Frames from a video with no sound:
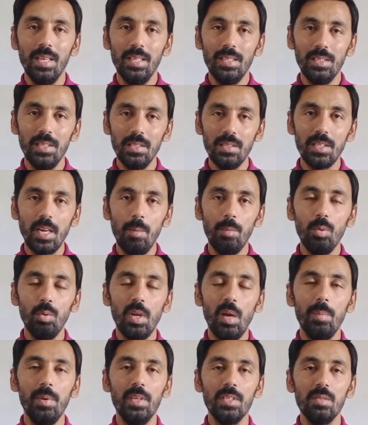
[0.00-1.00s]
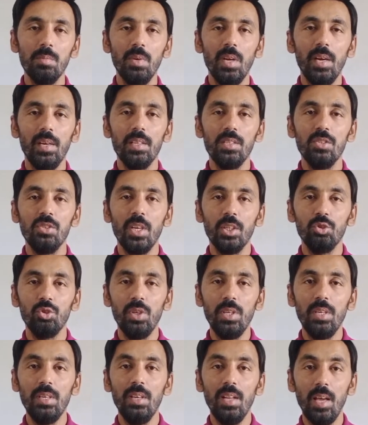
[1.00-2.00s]
this type 2 diabetes mellitus is
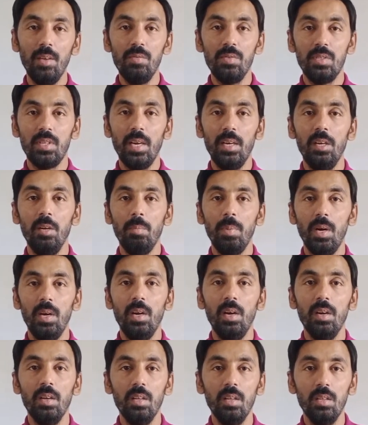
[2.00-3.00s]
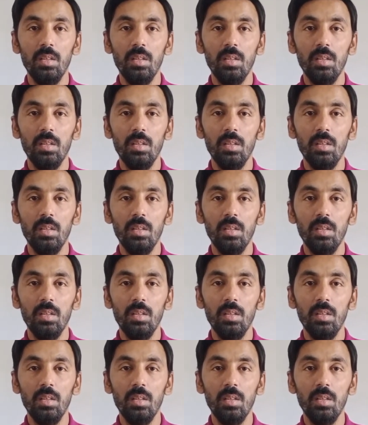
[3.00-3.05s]
actually lifestyle dependent.